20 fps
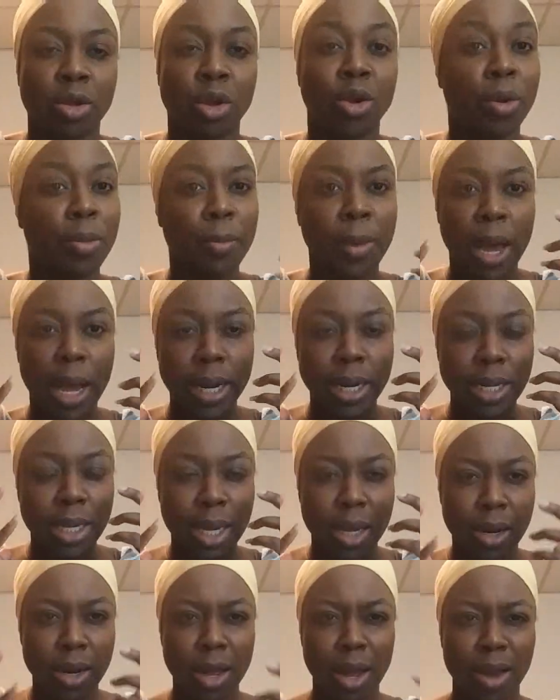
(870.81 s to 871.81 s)
your mind
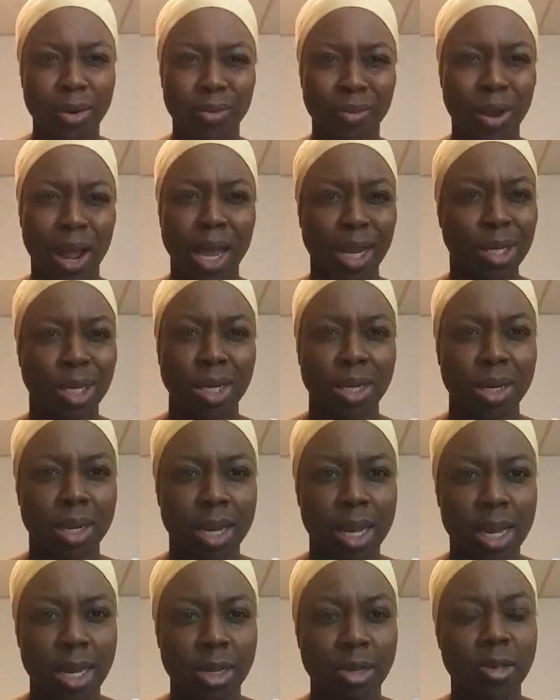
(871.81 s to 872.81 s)
cannot
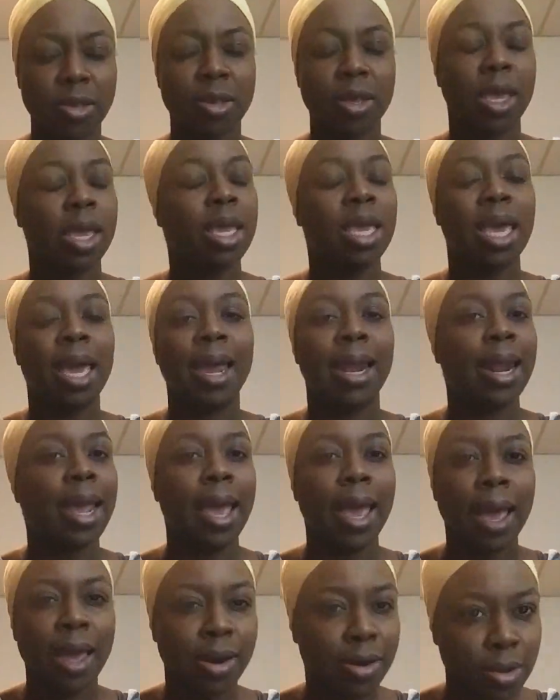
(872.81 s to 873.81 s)
rationalize. It can't
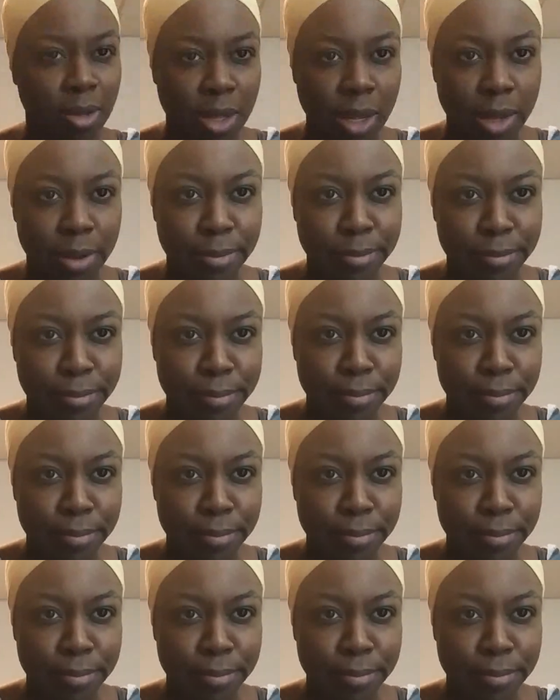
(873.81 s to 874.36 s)
handle it.